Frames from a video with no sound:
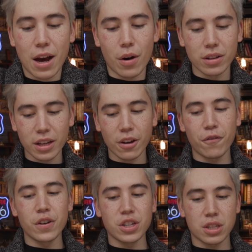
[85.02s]
Now, unlike a
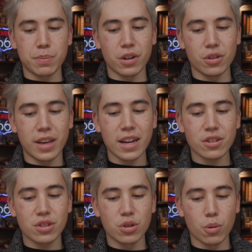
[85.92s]
fidget spinner, you can't
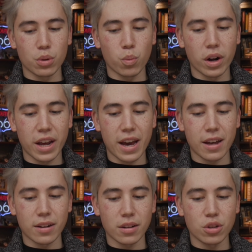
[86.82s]
just do it with one
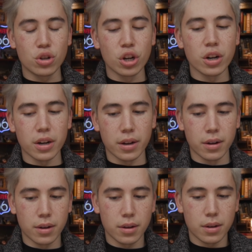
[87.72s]
hand. You could,